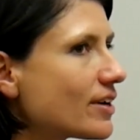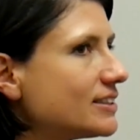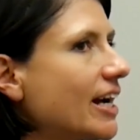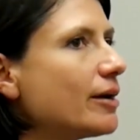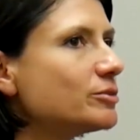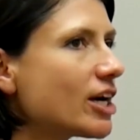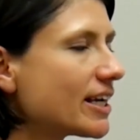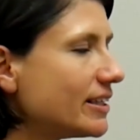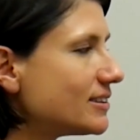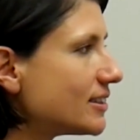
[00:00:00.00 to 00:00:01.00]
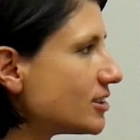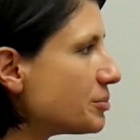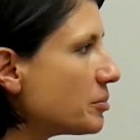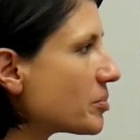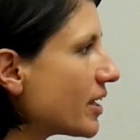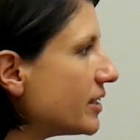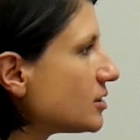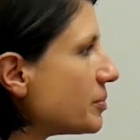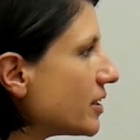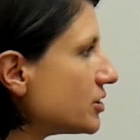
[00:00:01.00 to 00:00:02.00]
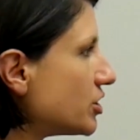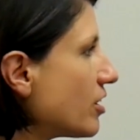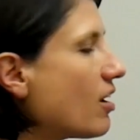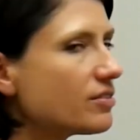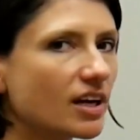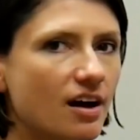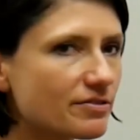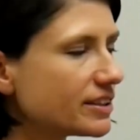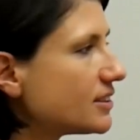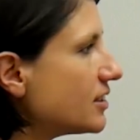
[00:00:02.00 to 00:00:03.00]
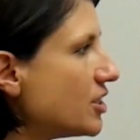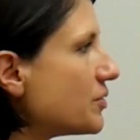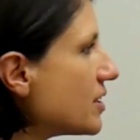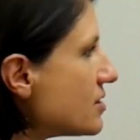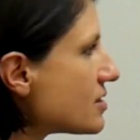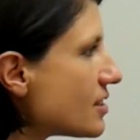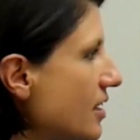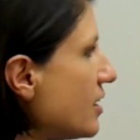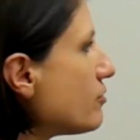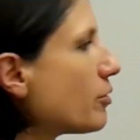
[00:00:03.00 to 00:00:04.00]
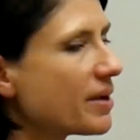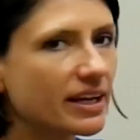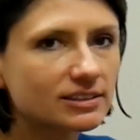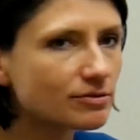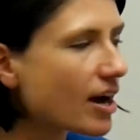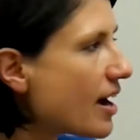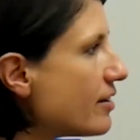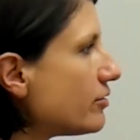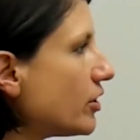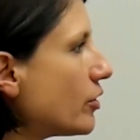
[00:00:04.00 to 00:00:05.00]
a time tracking system in place because you're all in the office and you can see from 8 to 5,